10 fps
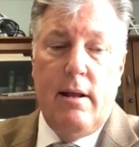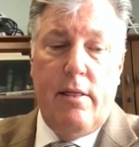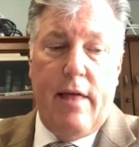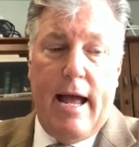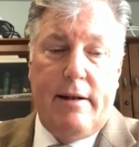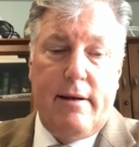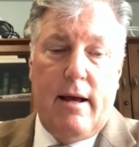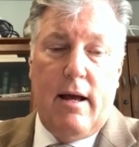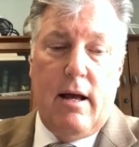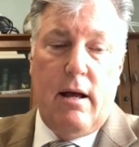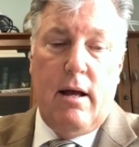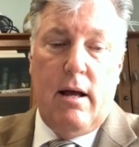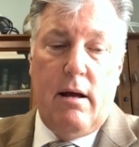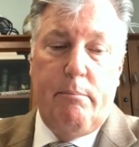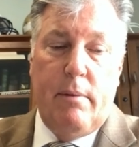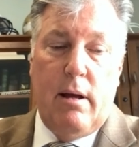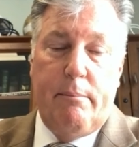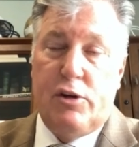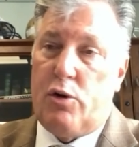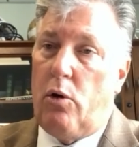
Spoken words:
that Mr.